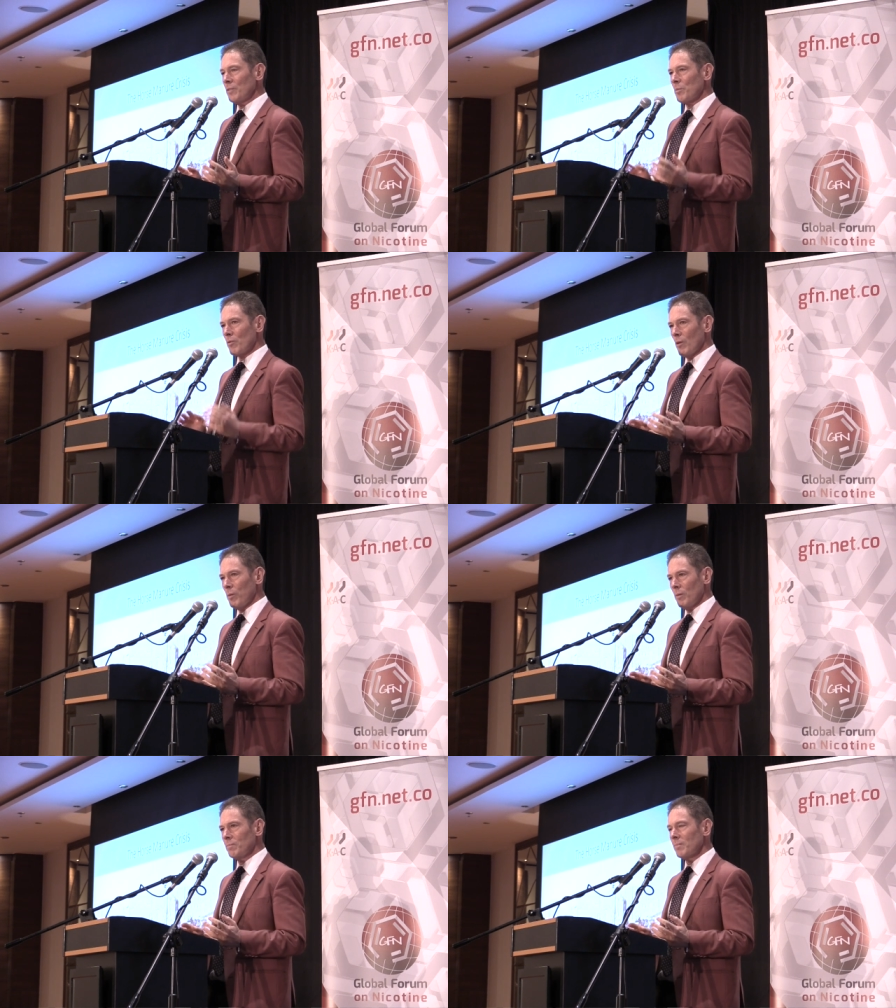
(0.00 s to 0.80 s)
of the
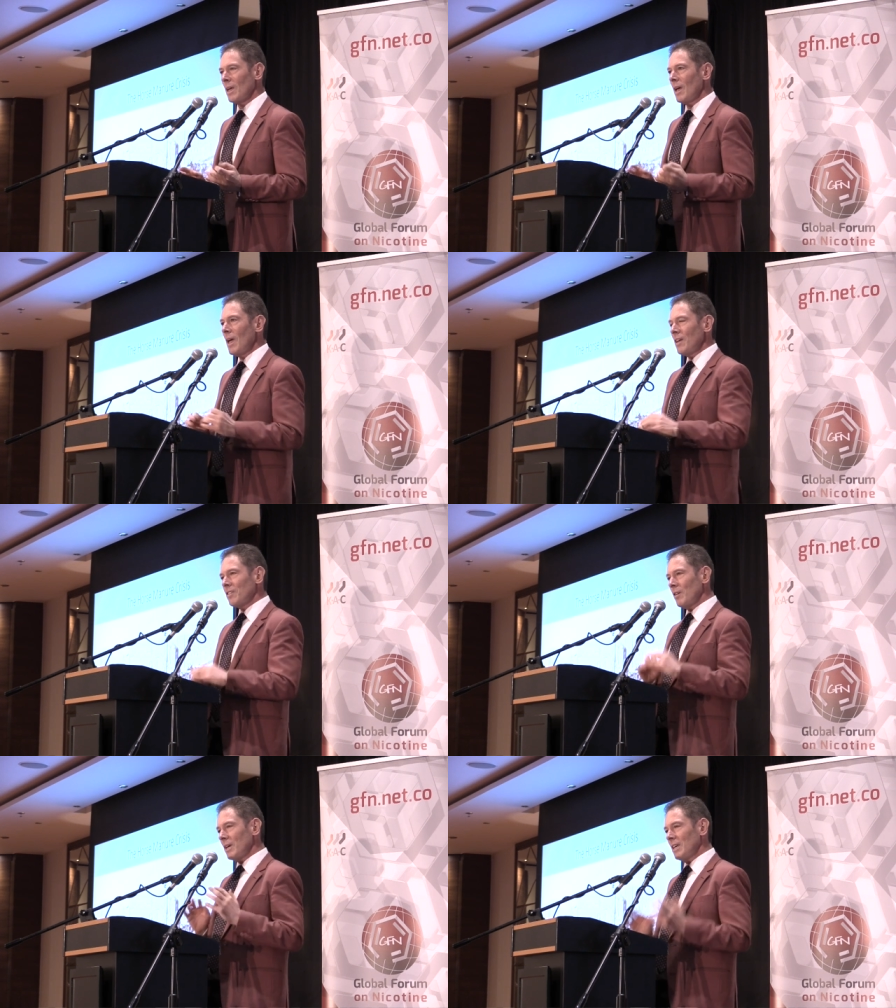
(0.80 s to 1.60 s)
problem.
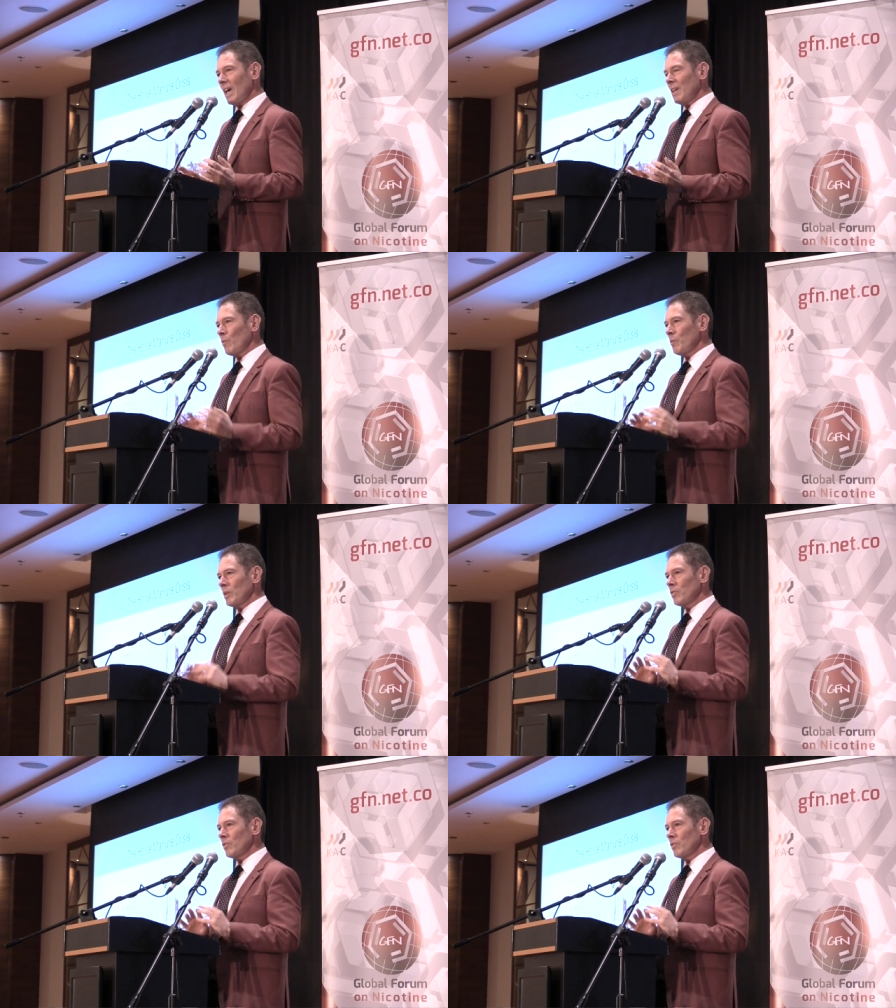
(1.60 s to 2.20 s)
So, again, when we're